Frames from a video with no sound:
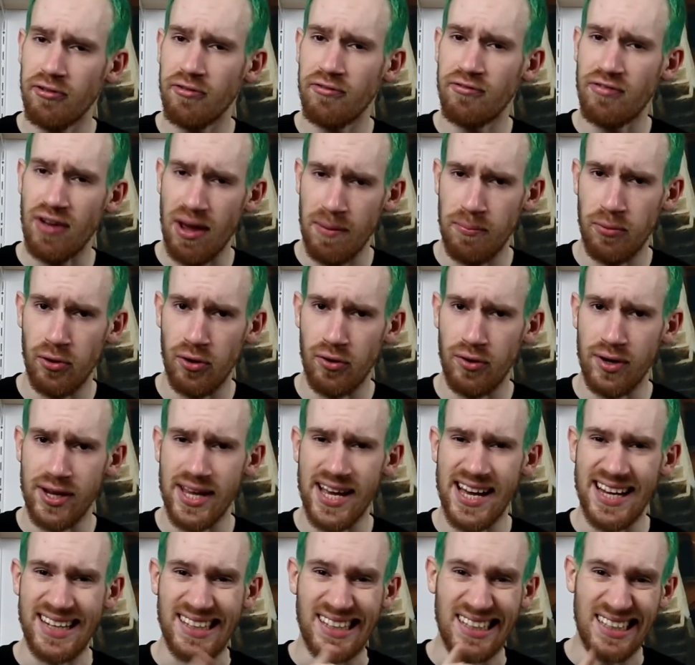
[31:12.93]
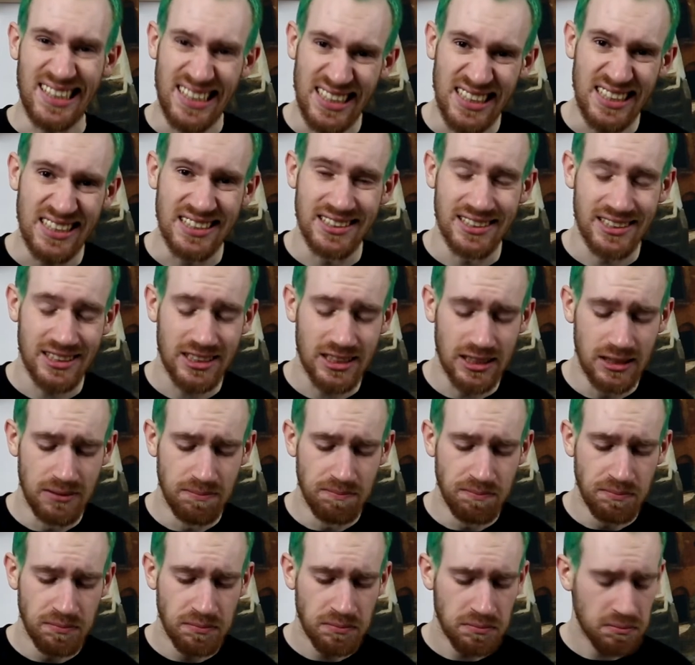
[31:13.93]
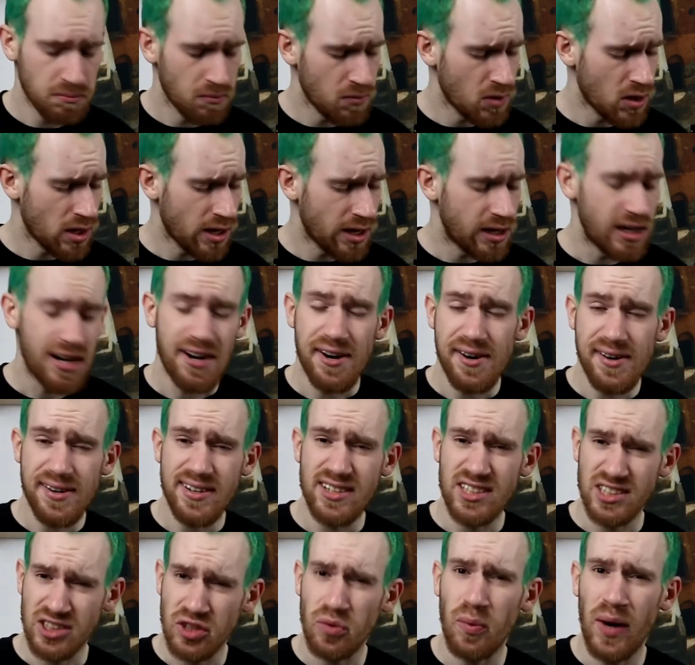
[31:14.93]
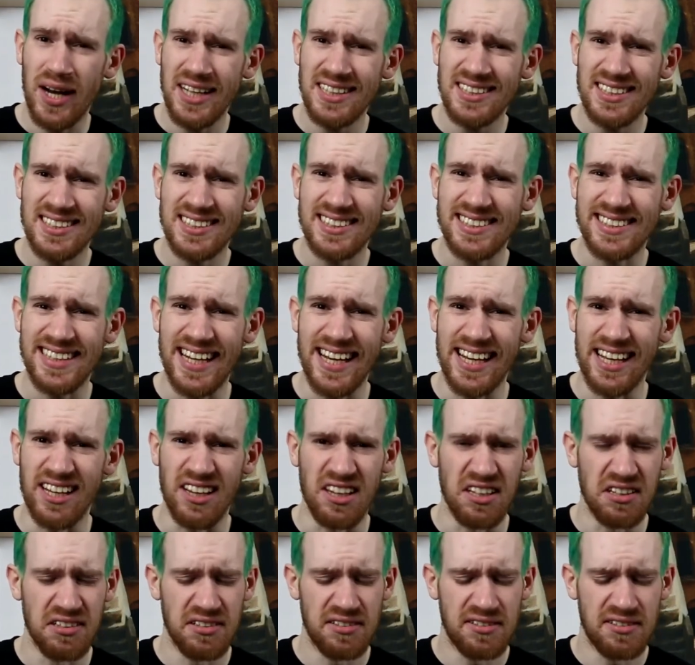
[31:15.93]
February at least. So why is it stale?